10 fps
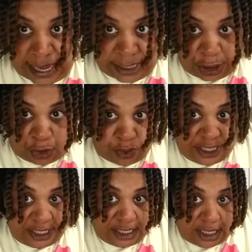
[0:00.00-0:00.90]
just
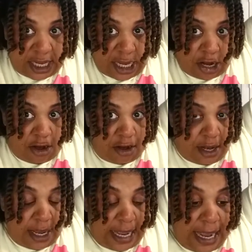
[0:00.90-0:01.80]
twist here
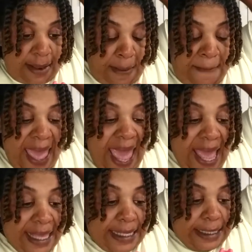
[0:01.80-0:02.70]
and
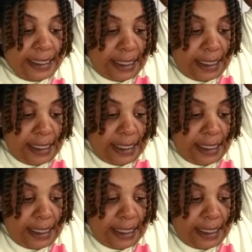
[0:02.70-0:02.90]
back.